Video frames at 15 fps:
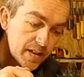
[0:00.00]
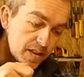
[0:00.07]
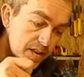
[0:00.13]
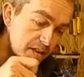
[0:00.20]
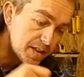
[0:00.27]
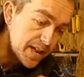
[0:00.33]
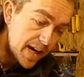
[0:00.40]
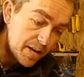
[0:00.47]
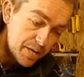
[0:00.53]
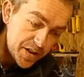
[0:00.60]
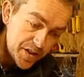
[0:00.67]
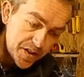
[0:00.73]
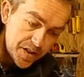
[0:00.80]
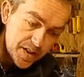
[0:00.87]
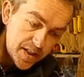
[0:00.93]
So now
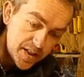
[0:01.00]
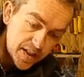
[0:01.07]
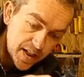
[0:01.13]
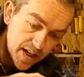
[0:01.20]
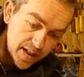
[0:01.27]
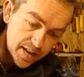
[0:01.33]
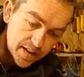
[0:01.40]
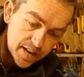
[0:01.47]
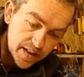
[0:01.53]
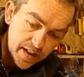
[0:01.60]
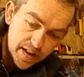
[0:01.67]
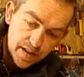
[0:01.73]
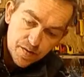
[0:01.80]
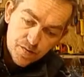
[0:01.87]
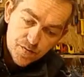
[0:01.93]
I just need to get
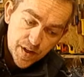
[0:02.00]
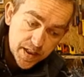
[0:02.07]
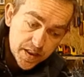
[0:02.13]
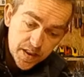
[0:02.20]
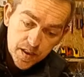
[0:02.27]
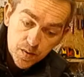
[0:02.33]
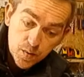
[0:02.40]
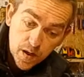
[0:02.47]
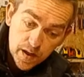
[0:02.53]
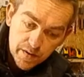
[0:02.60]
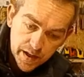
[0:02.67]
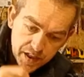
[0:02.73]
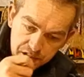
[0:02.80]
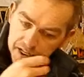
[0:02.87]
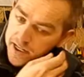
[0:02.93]
the rest of the
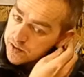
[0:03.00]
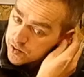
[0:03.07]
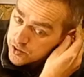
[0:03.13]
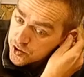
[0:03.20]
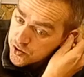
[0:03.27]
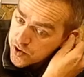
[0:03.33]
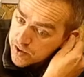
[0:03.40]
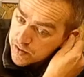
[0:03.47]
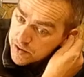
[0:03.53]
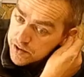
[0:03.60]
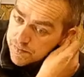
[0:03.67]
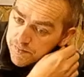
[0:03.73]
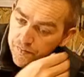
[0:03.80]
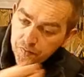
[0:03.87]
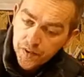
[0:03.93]
wiring channels drilled